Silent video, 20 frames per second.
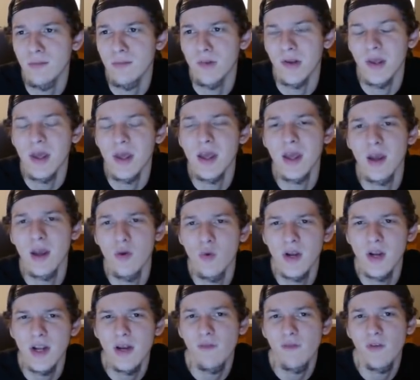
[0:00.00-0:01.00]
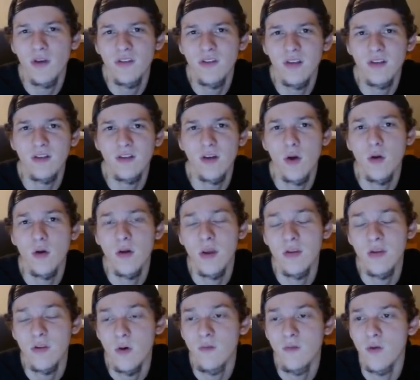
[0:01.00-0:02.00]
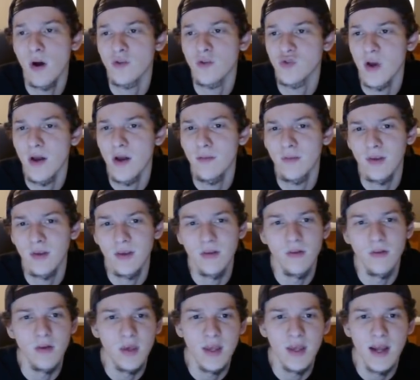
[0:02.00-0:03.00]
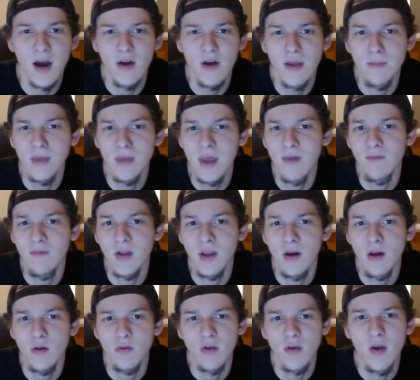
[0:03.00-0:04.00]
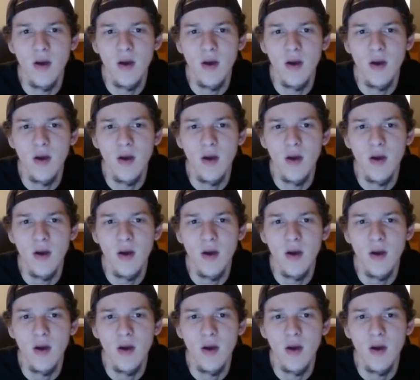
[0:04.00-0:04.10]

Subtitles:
But when NFL season is over, I'll try and get out NBA videos